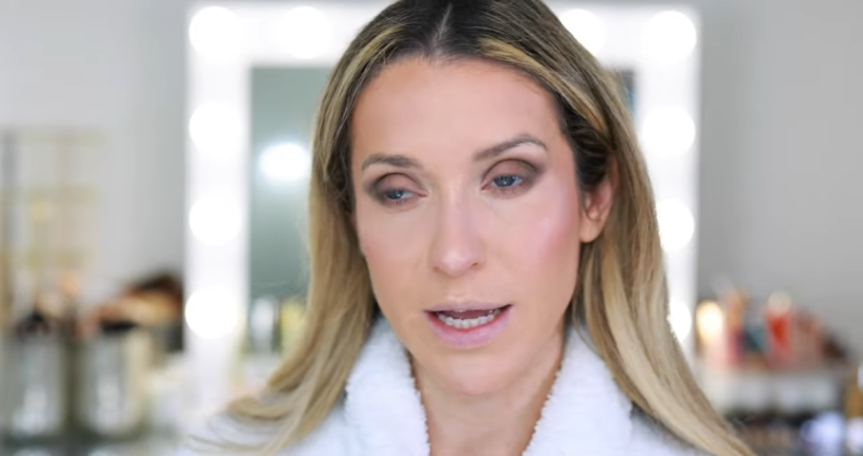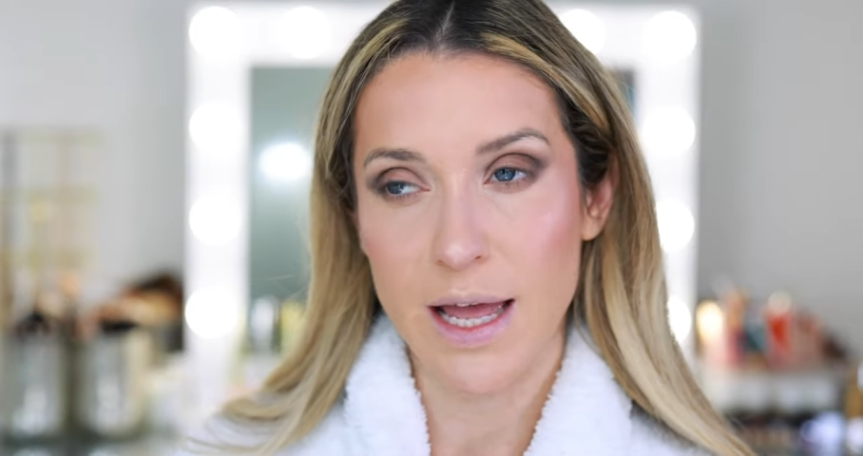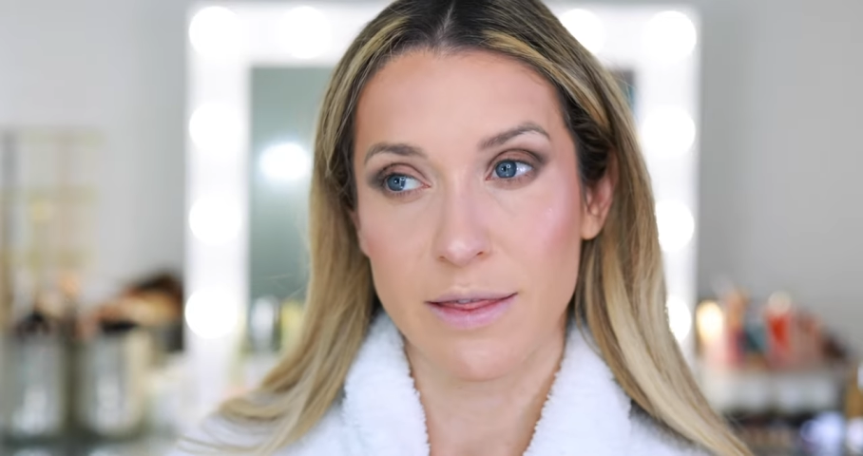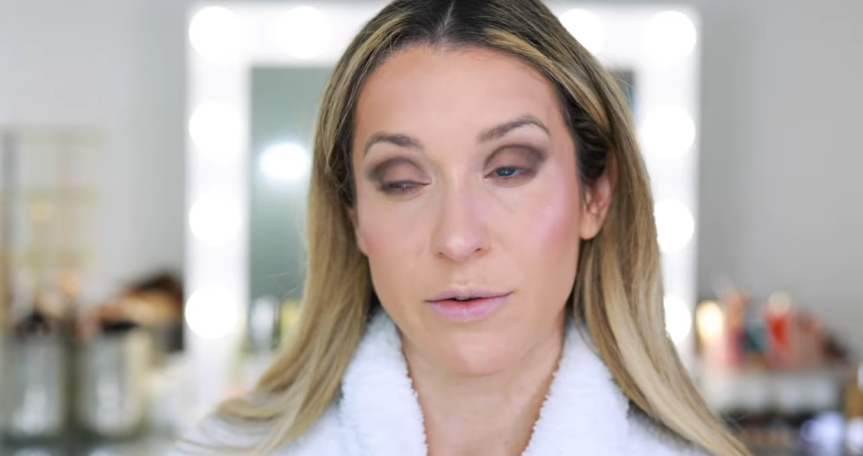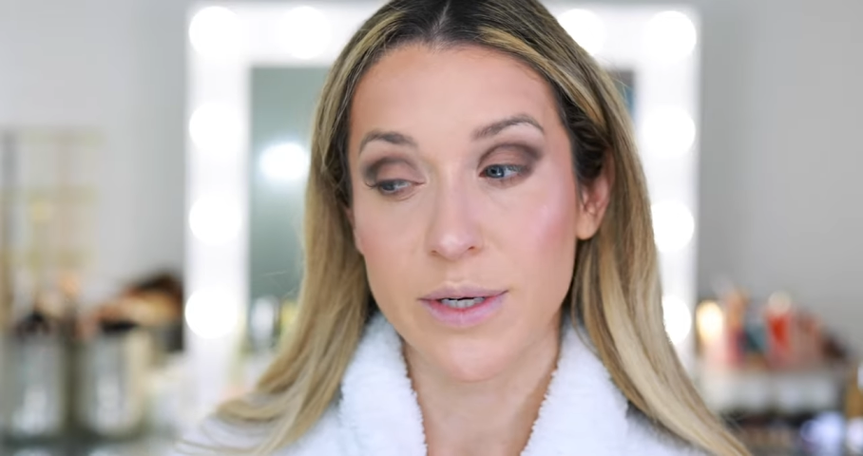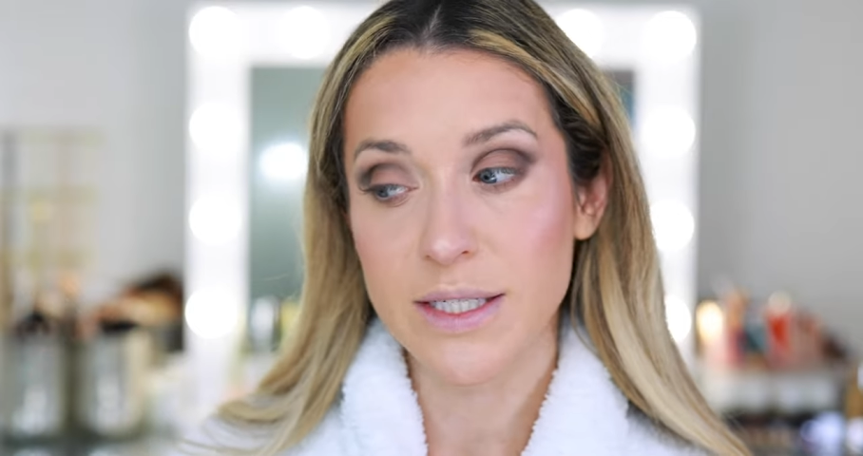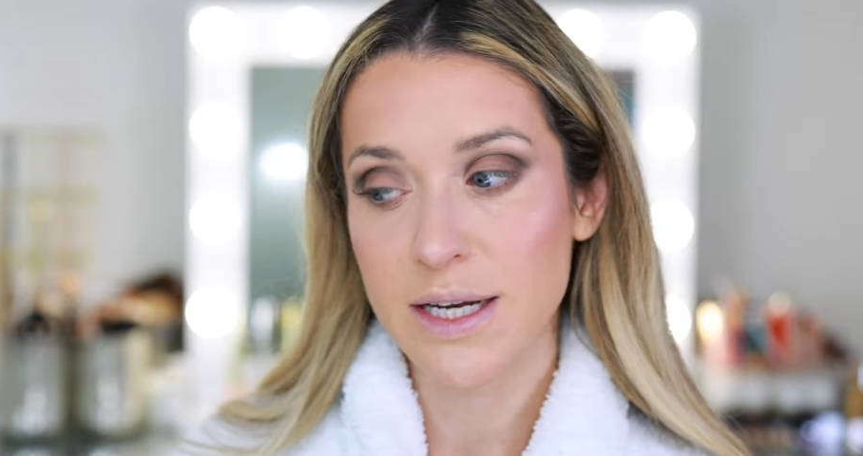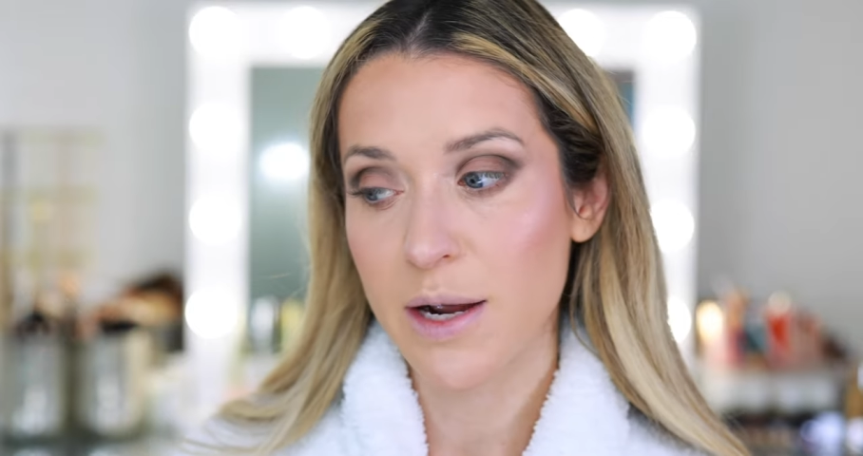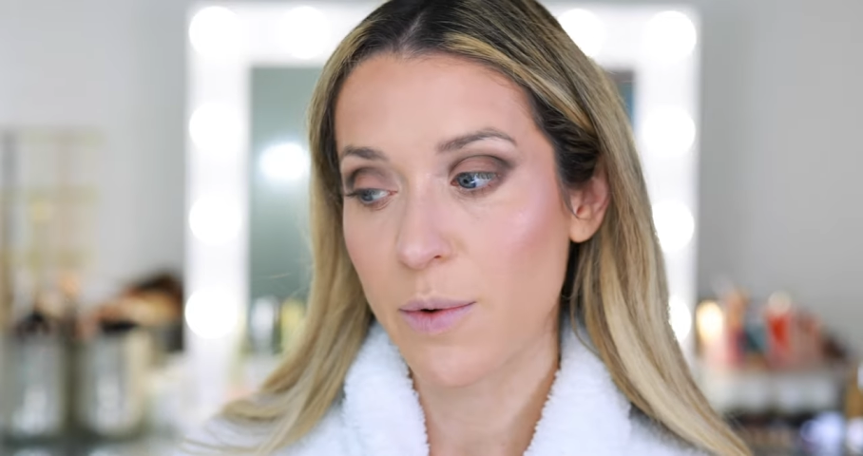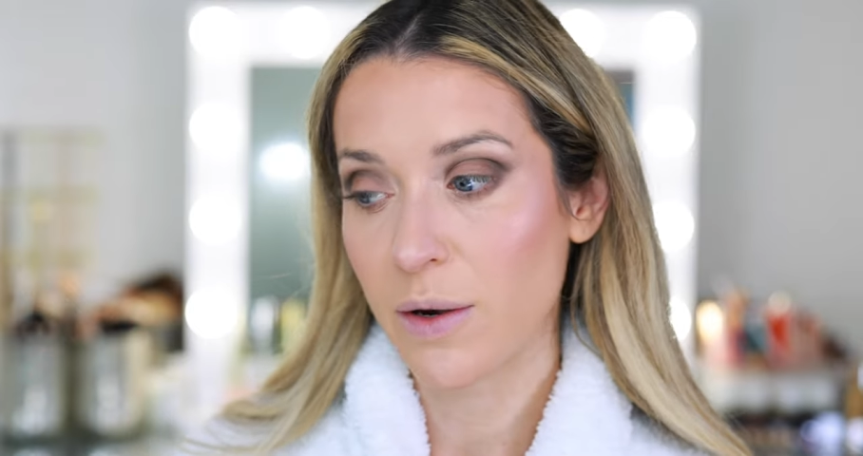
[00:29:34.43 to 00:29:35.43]
And the reason
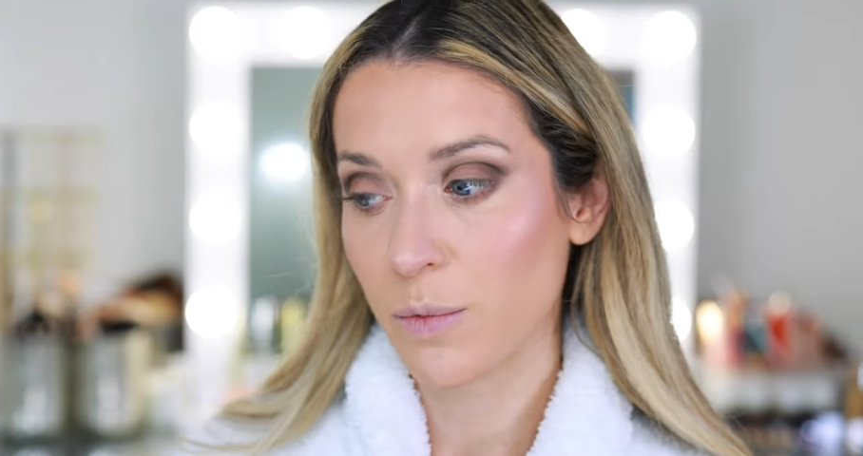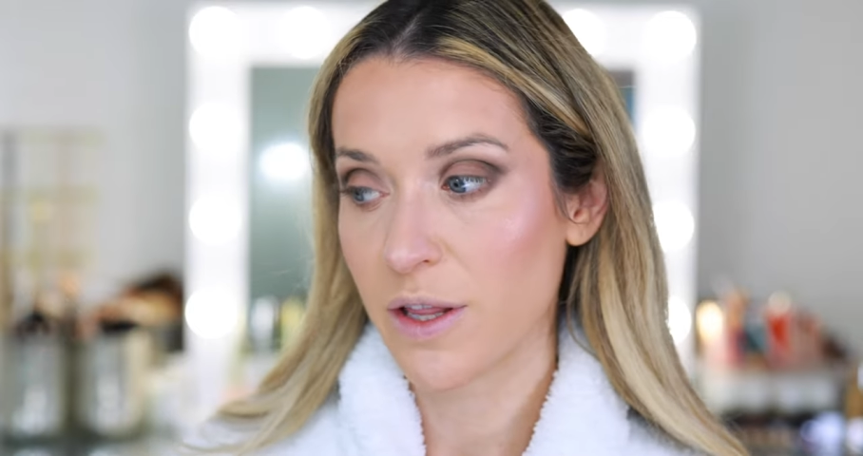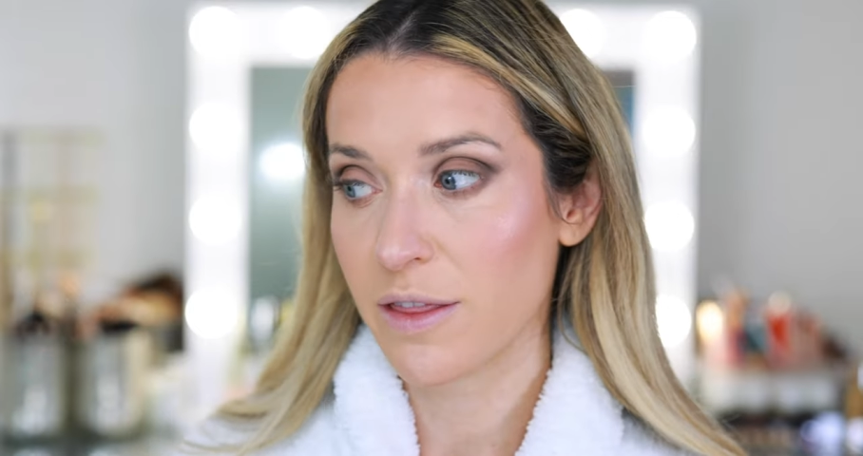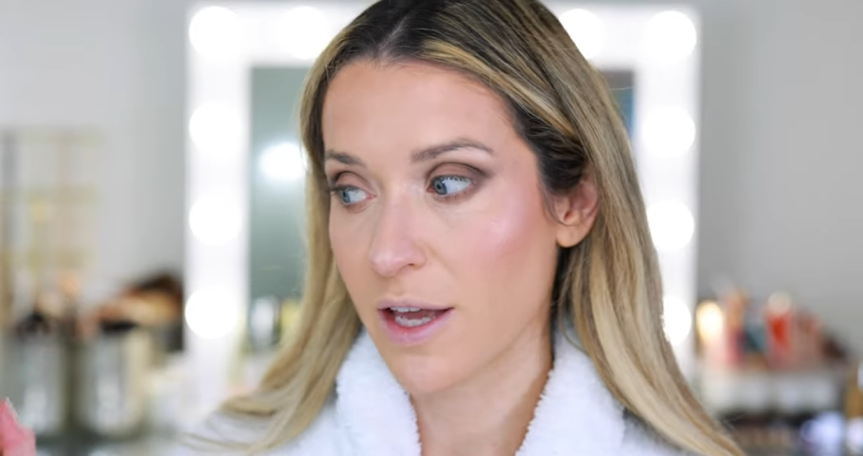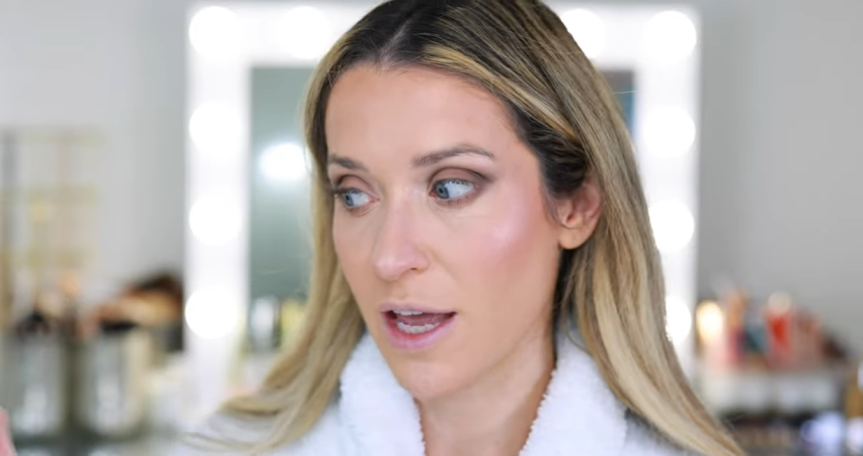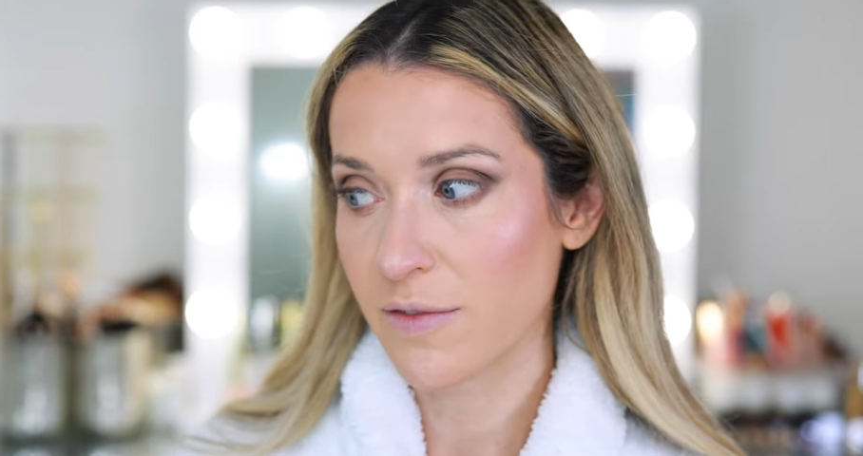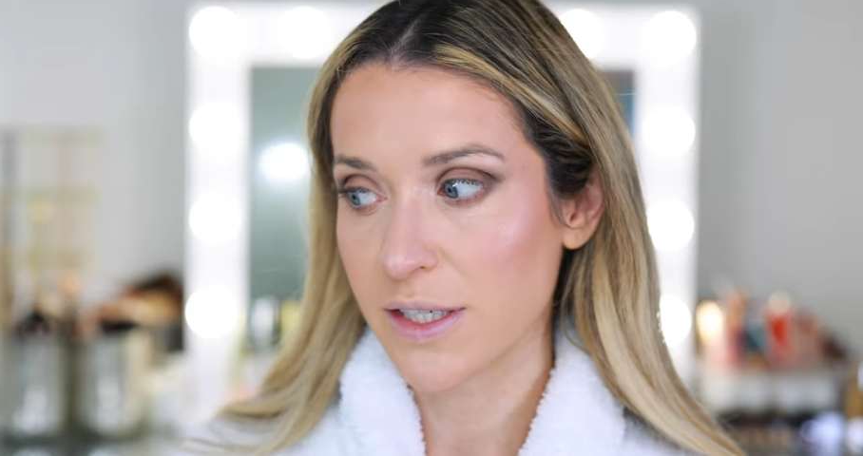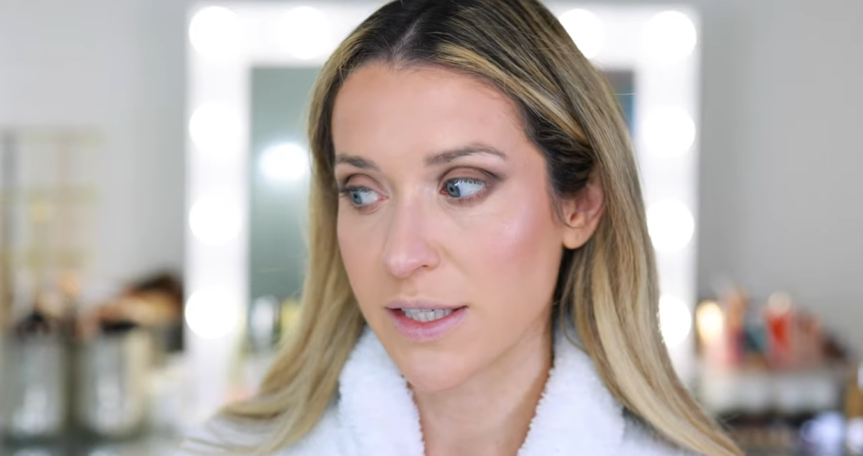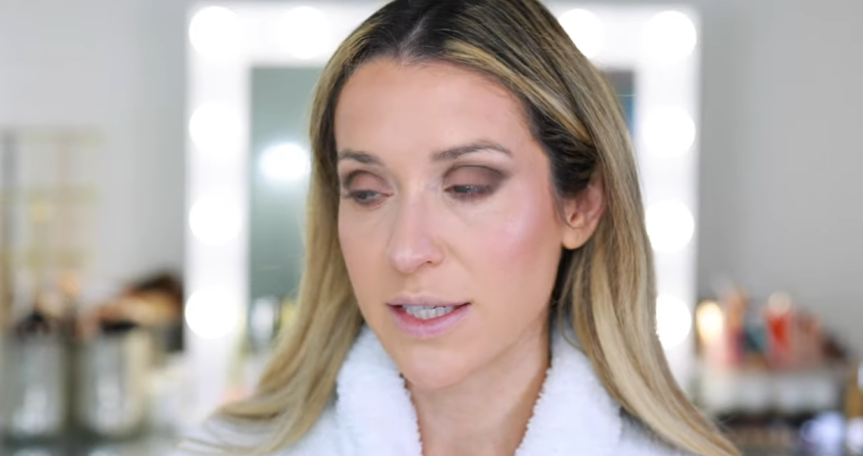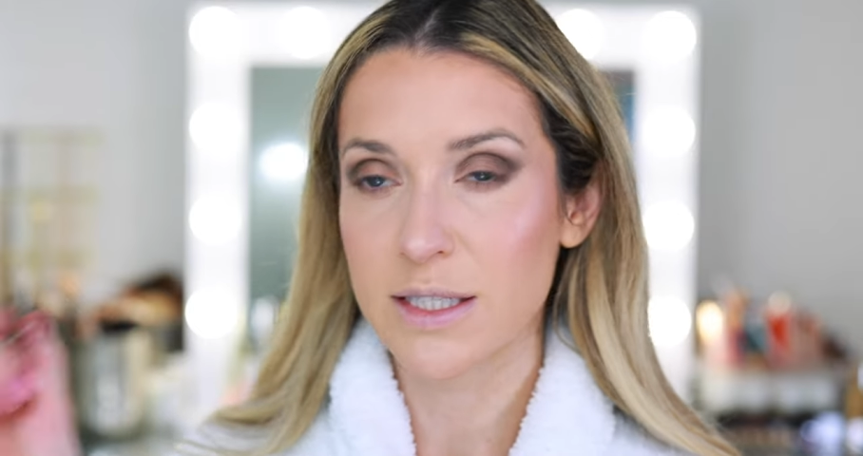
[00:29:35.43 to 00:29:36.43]
I went with the
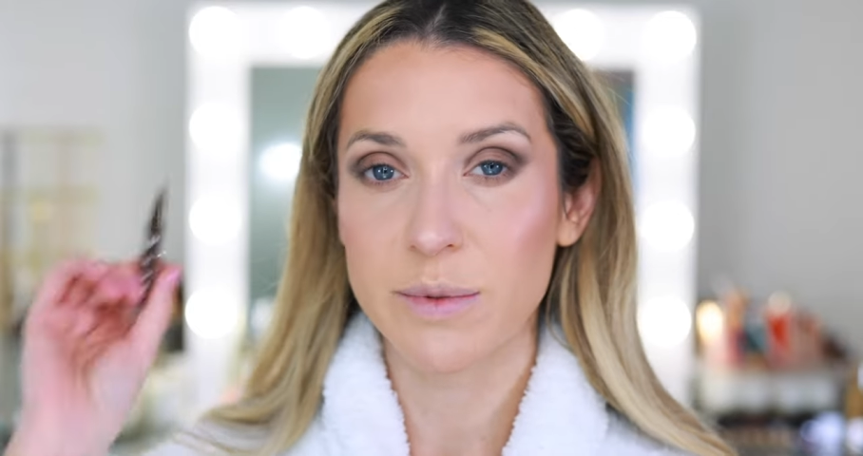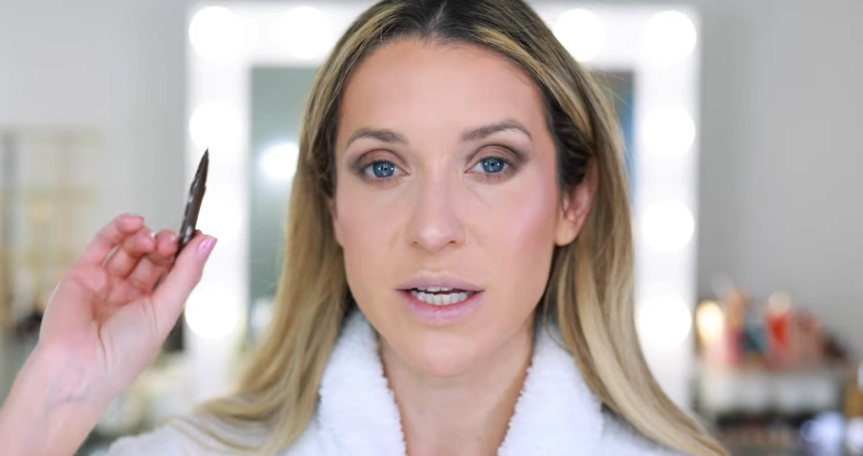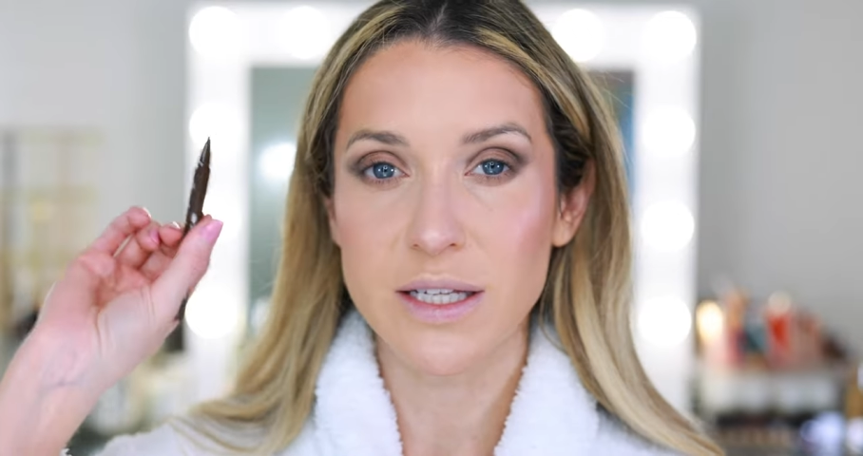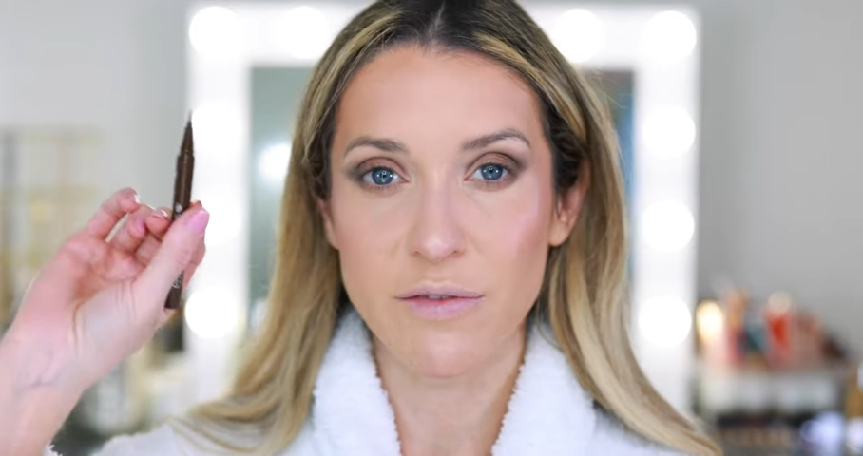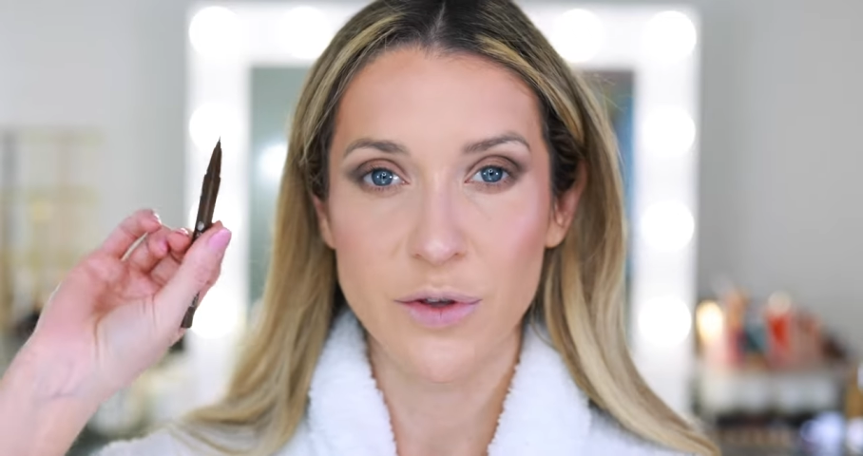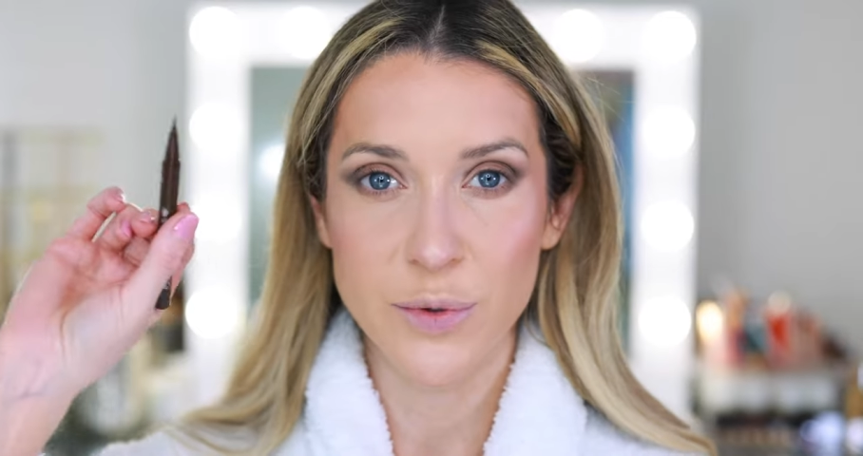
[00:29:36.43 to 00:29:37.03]
KVD is because I've